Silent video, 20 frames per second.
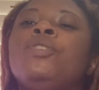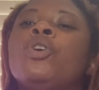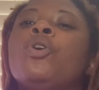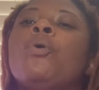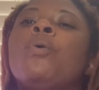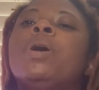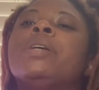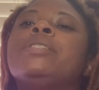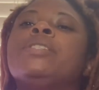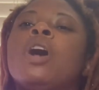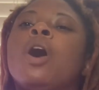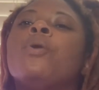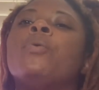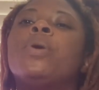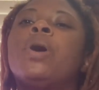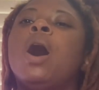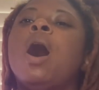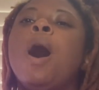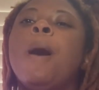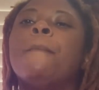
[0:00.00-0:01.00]
you is gonna
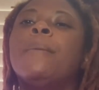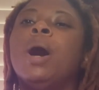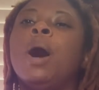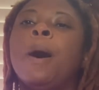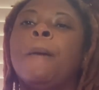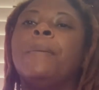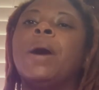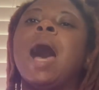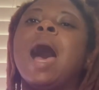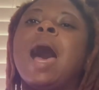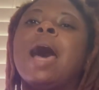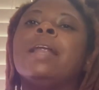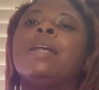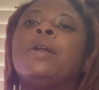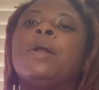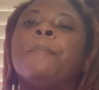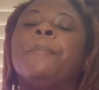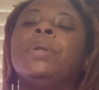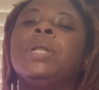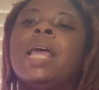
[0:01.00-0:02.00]
come up out
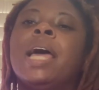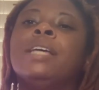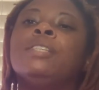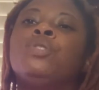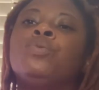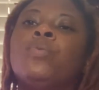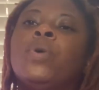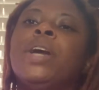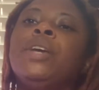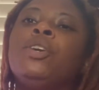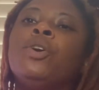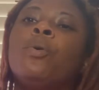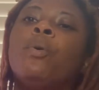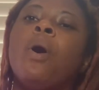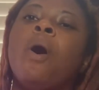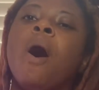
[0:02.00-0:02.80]
of the place where you